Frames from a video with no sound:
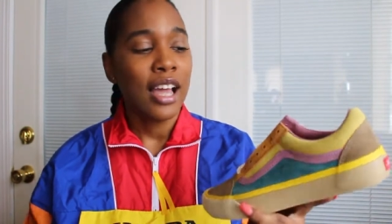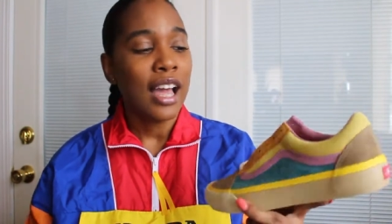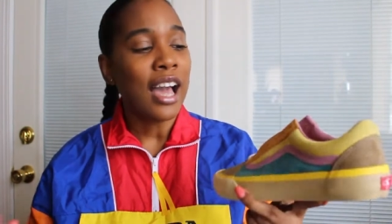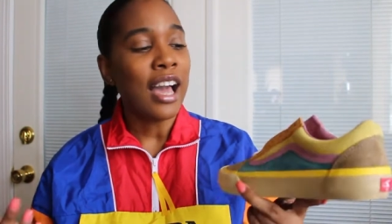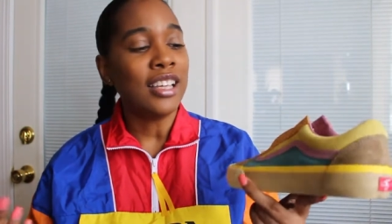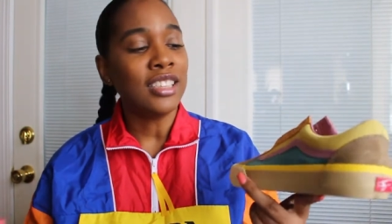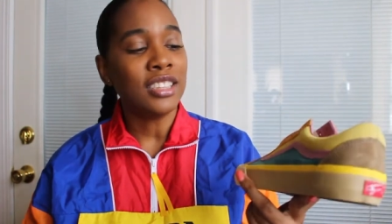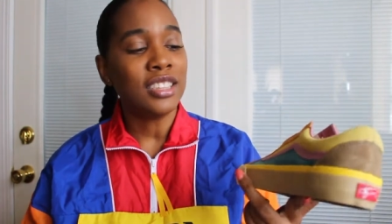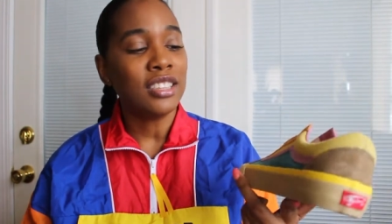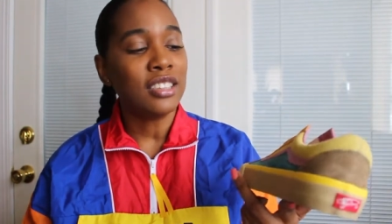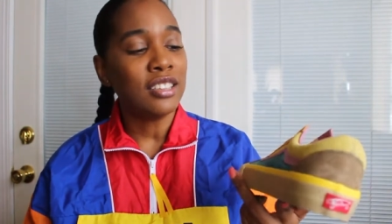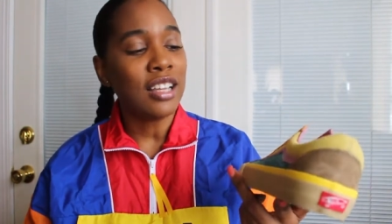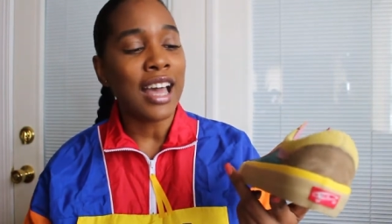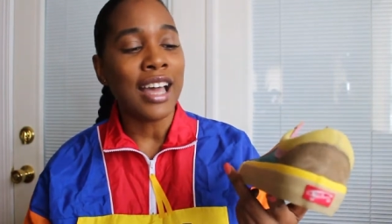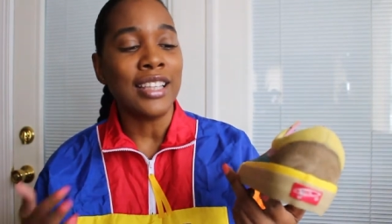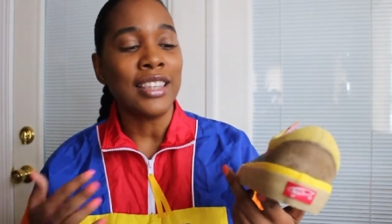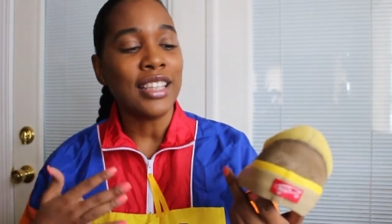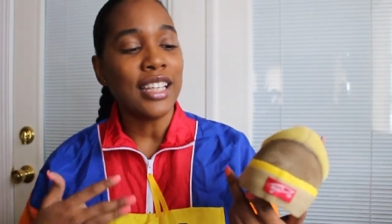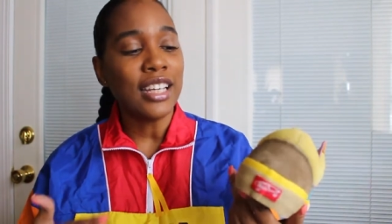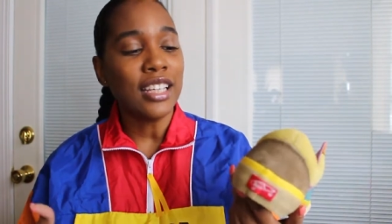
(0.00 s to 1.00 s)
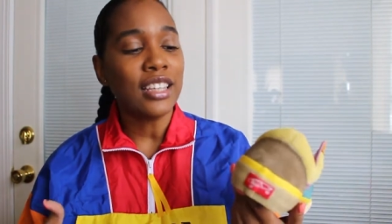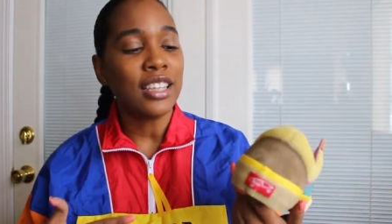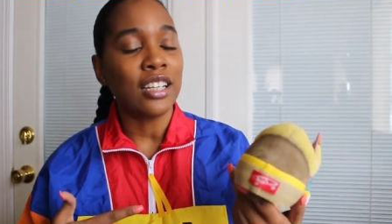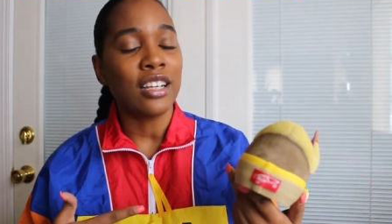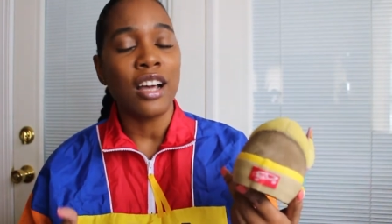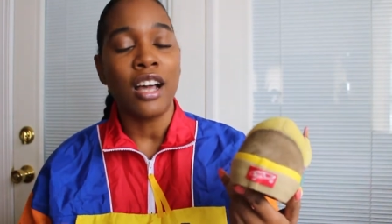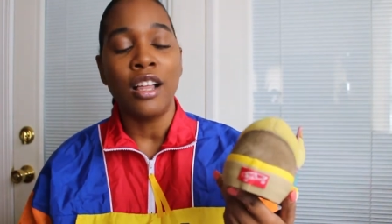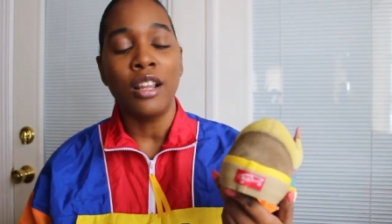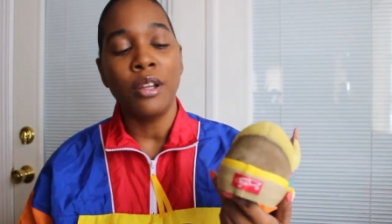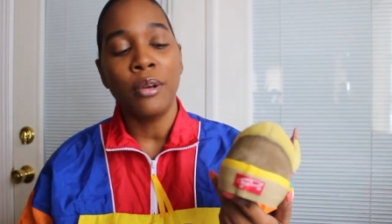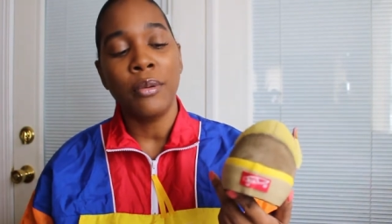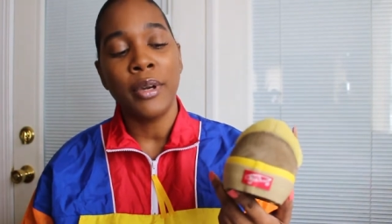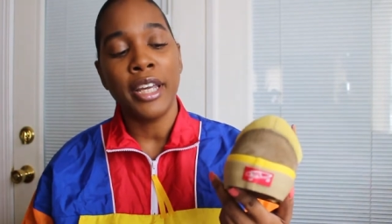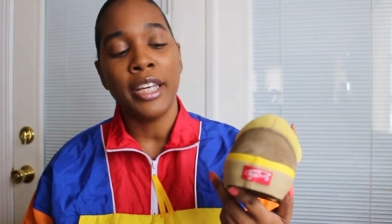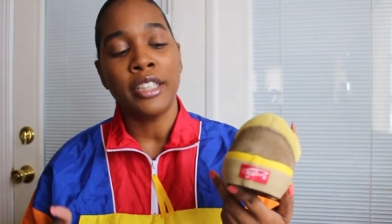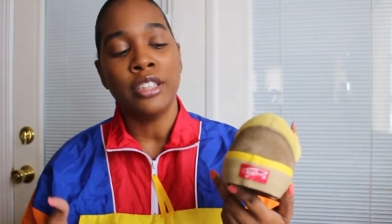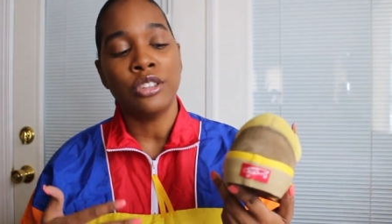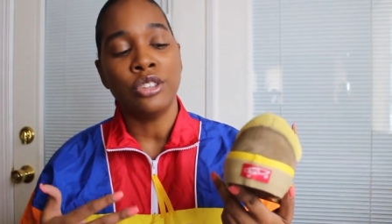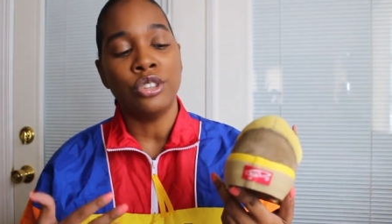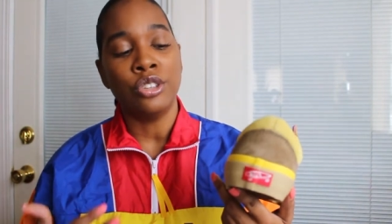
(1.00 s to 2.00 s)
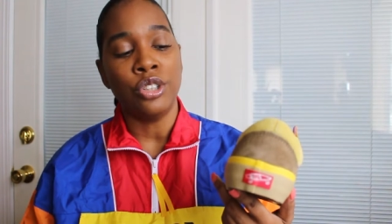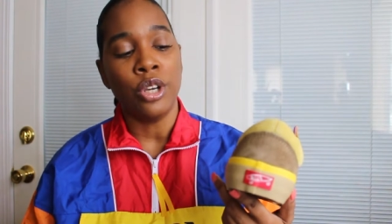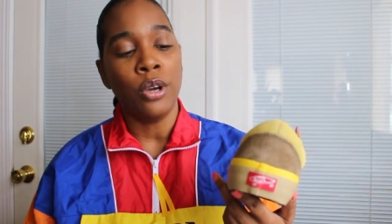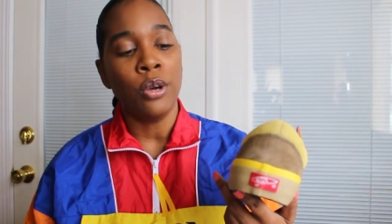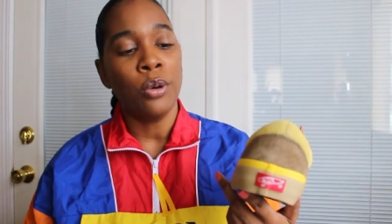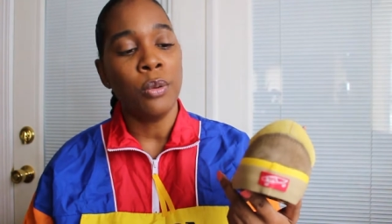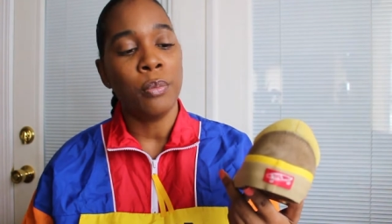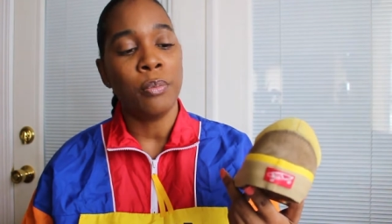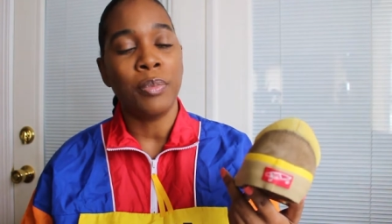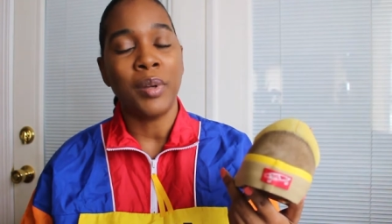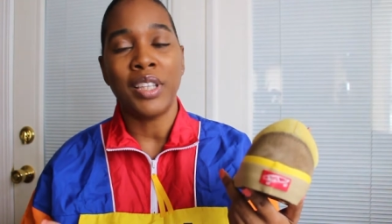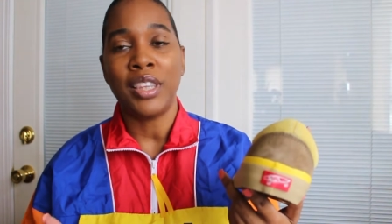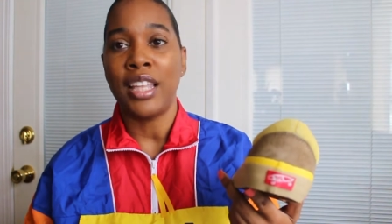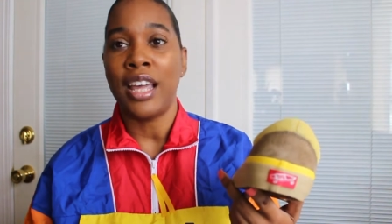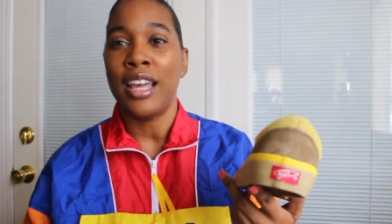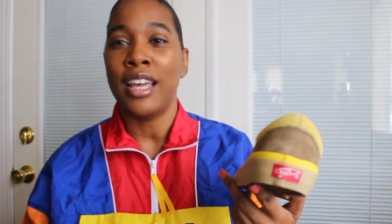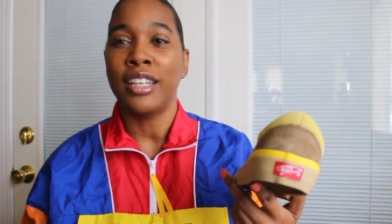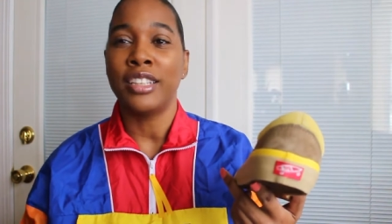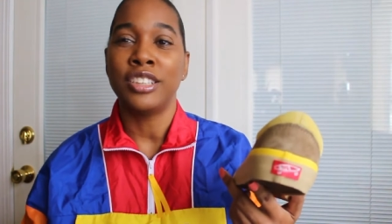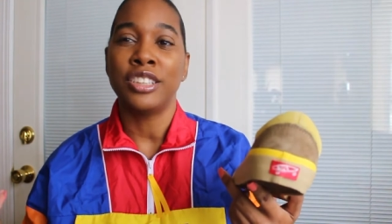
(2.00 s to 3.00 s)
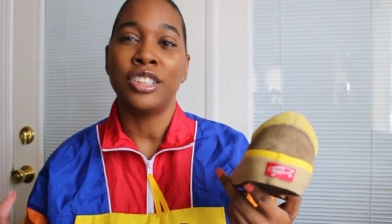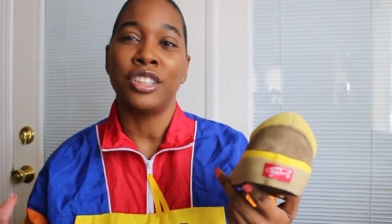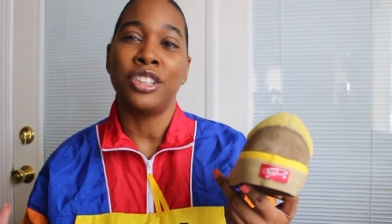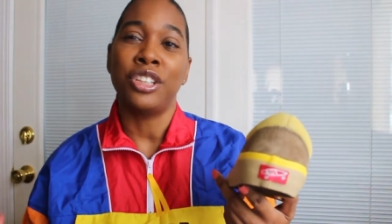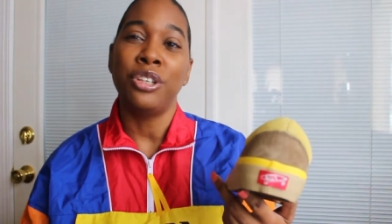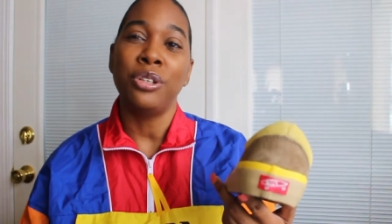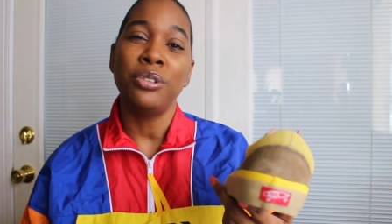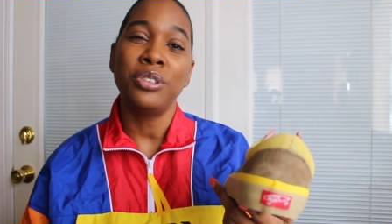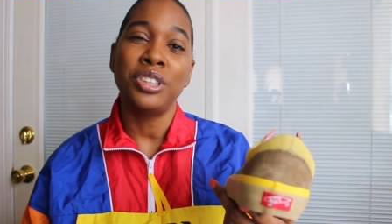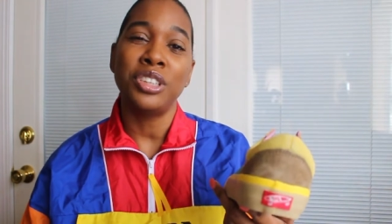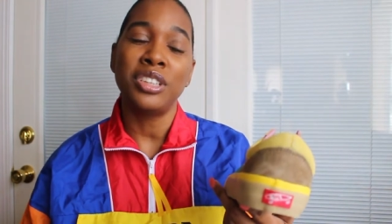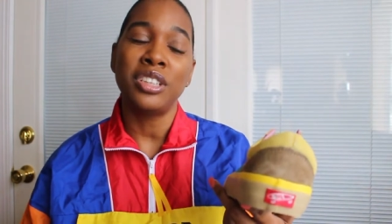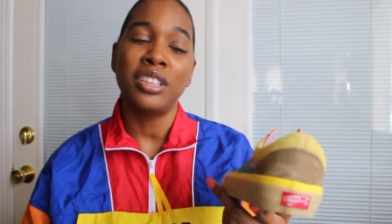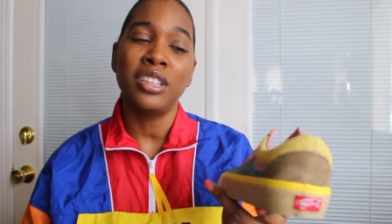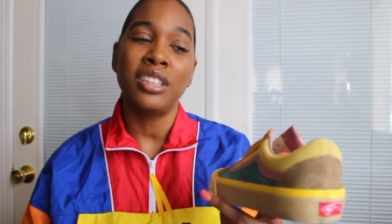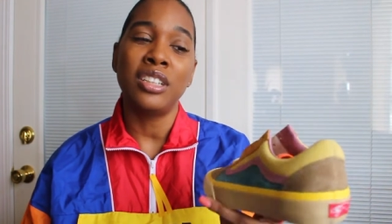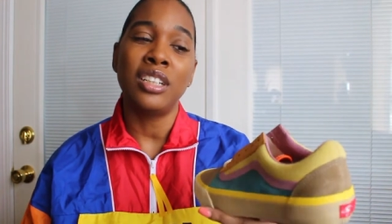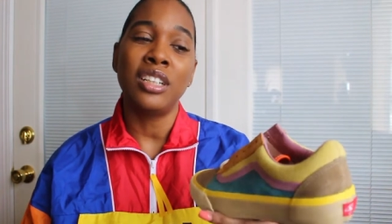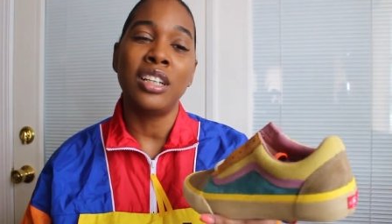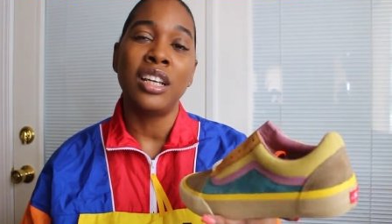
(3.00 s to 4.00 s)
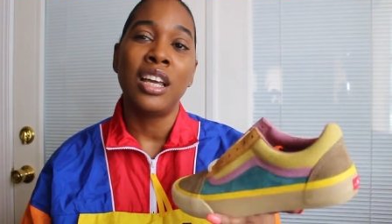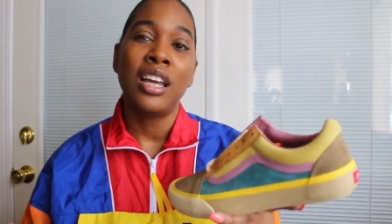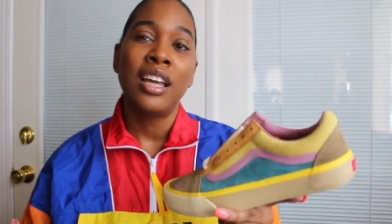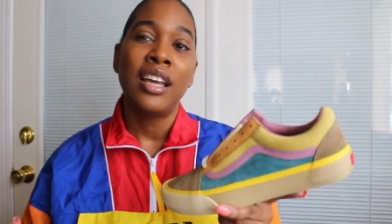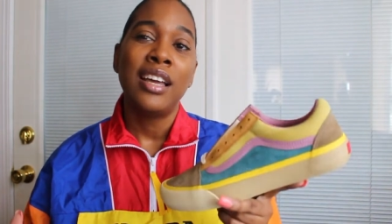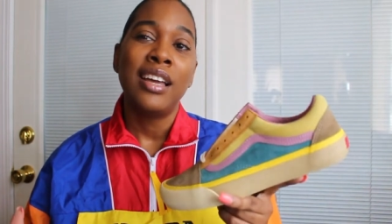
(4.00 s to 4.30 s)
I think the colorway is dope, but the execution,